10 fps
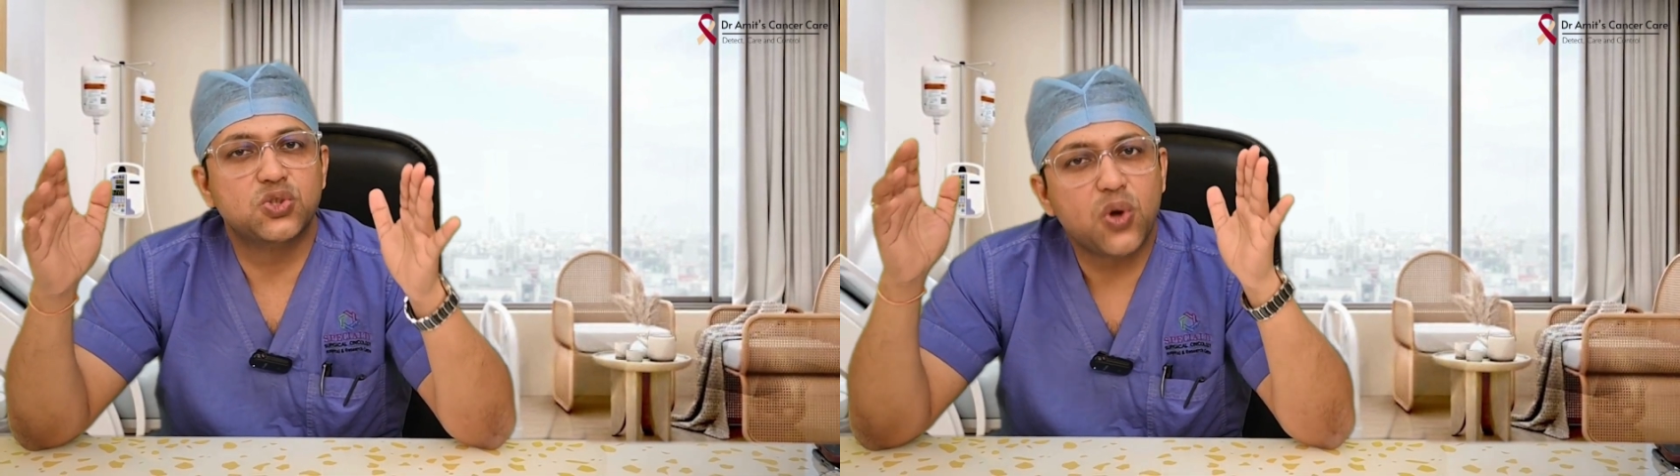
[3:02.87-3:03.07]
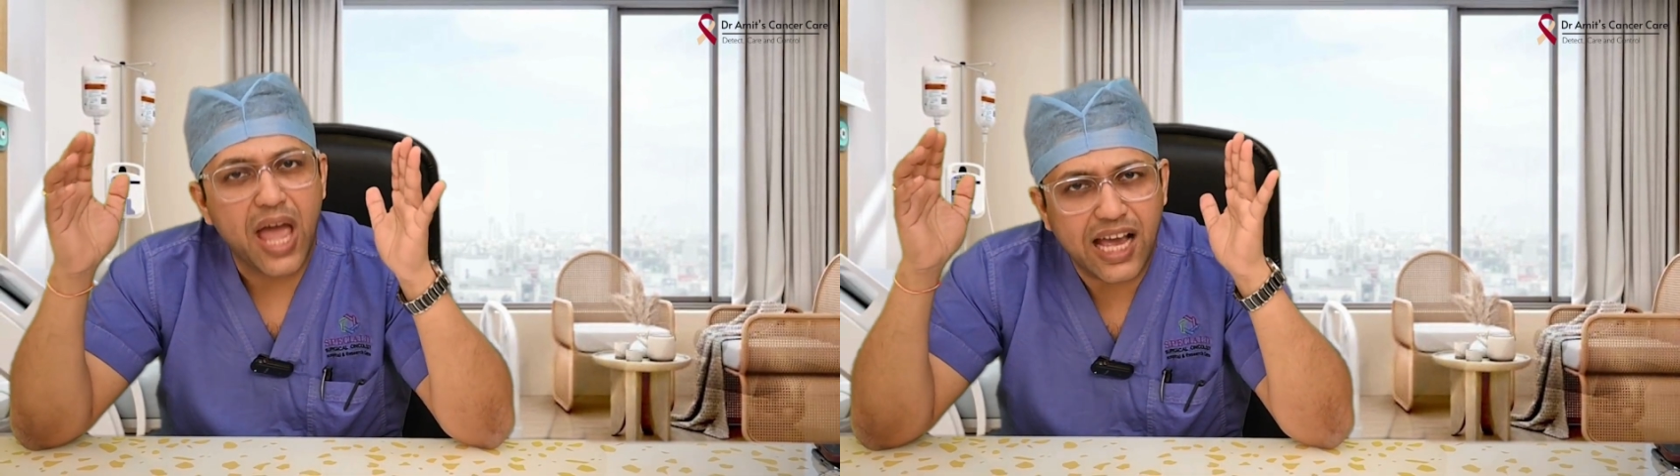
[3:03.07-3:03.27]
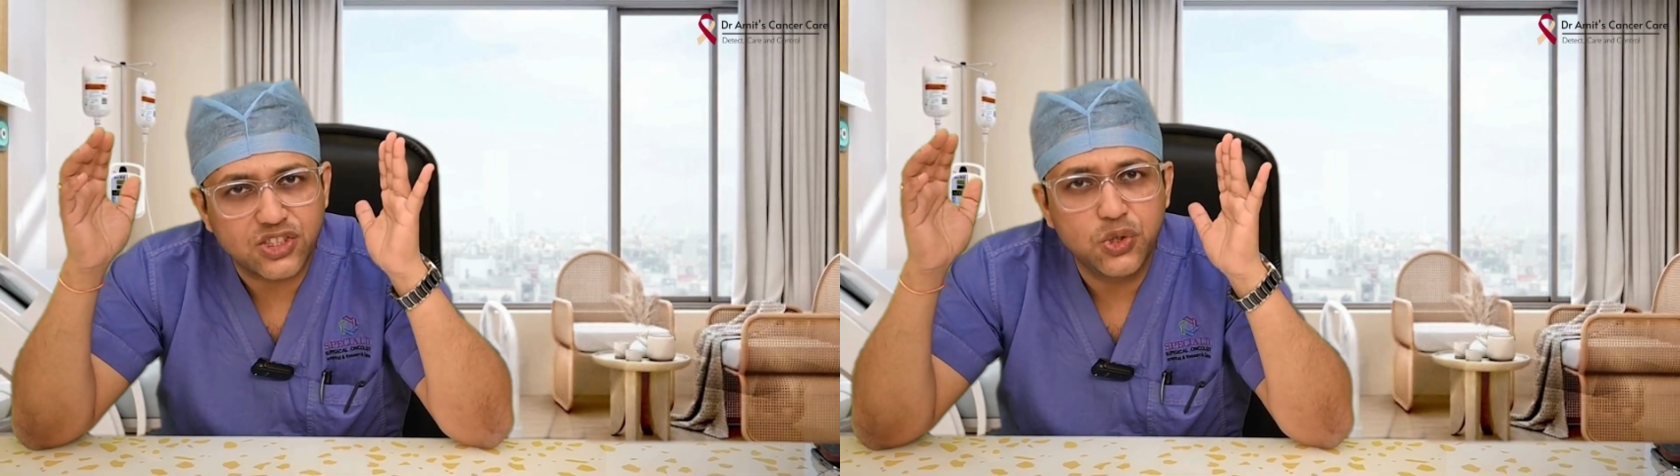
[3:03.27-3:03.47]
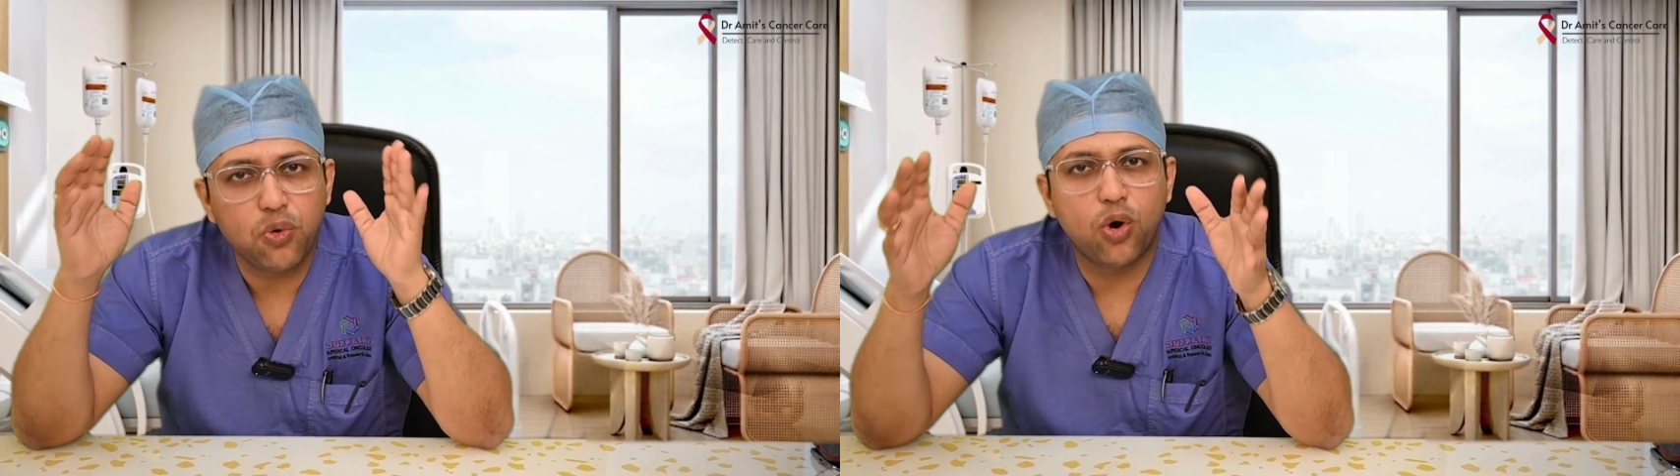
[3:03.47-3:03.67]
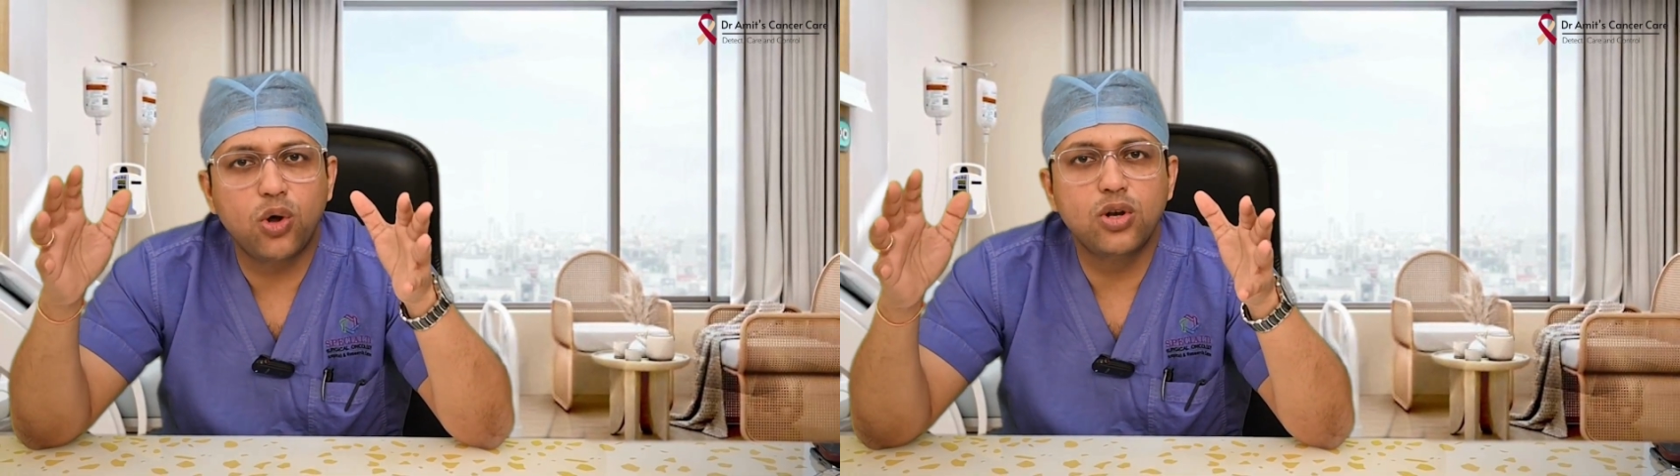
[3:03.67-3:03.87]
So as
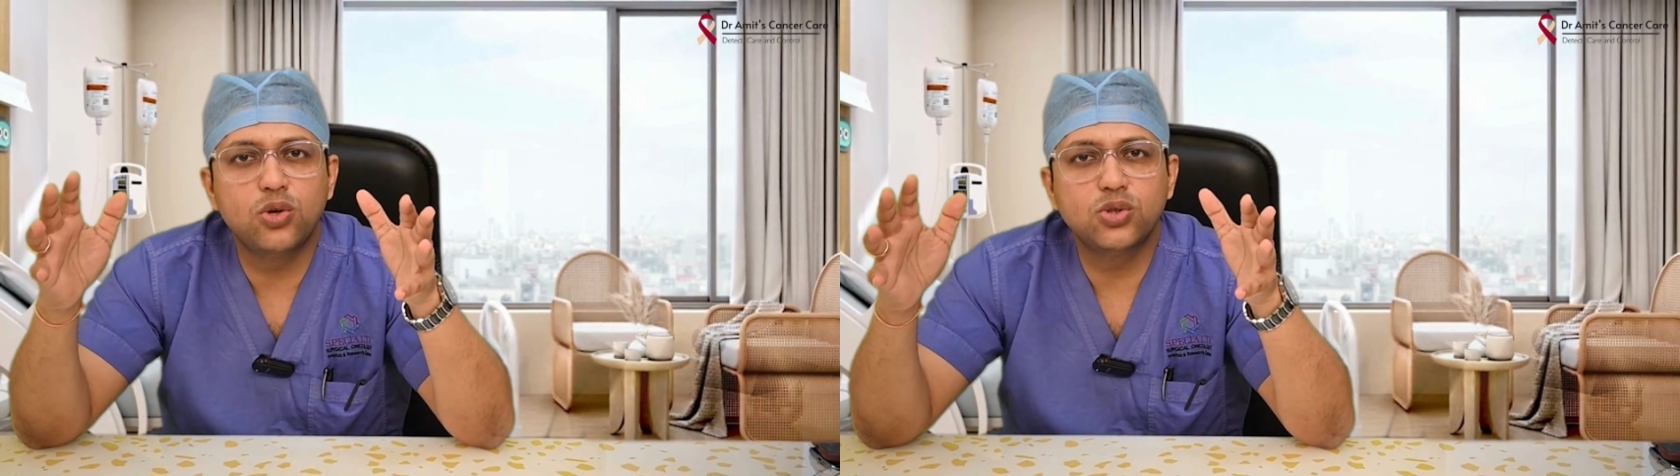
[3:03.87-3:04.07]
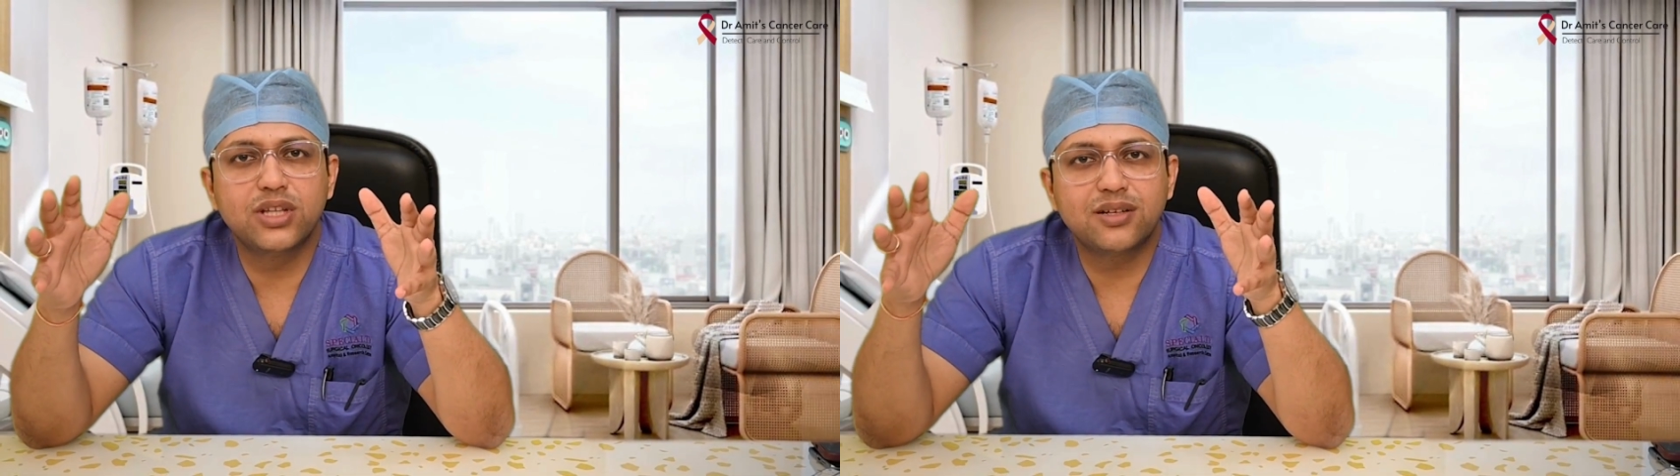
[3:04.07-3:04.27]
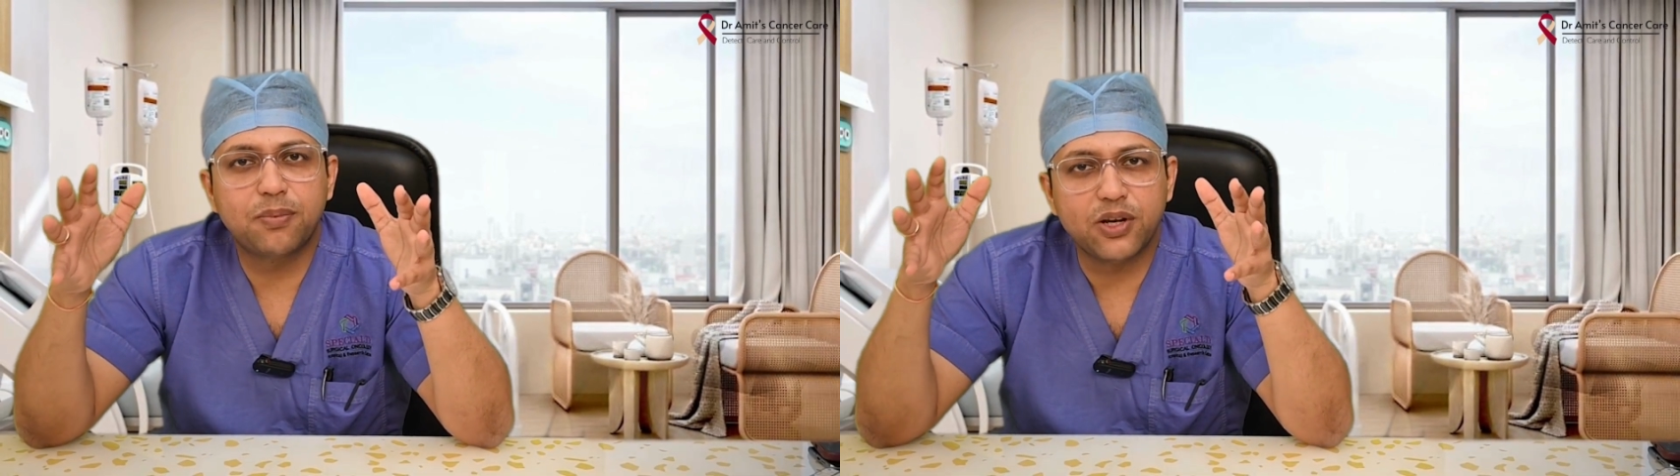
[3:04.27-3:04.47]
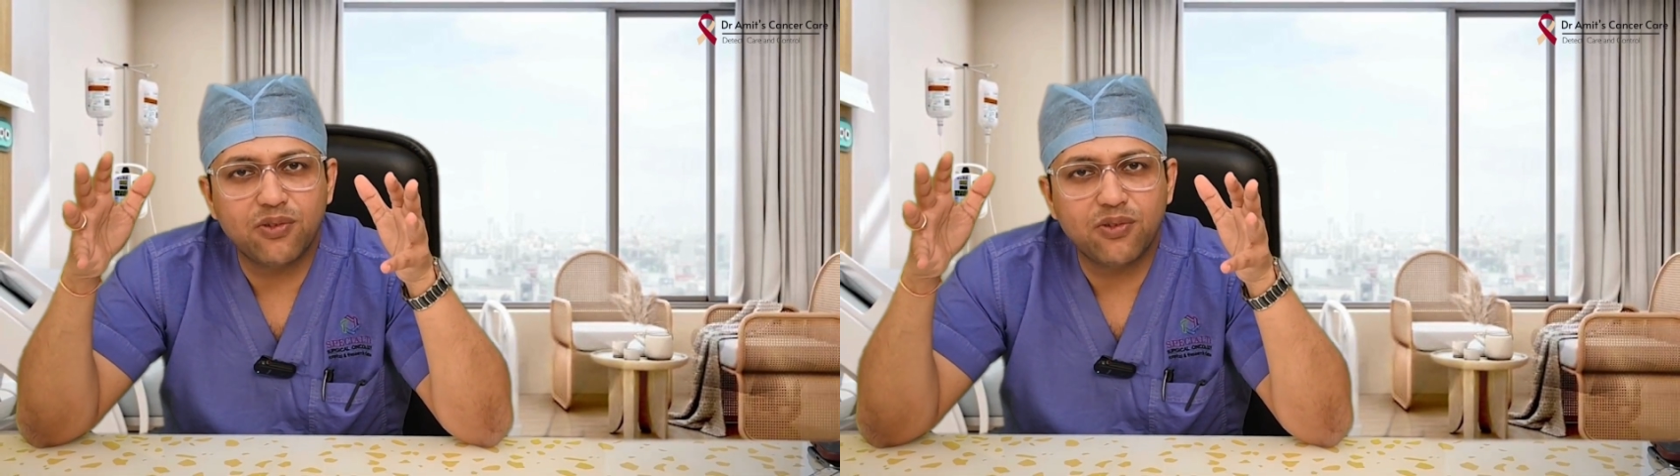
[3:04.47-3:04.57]
you all know that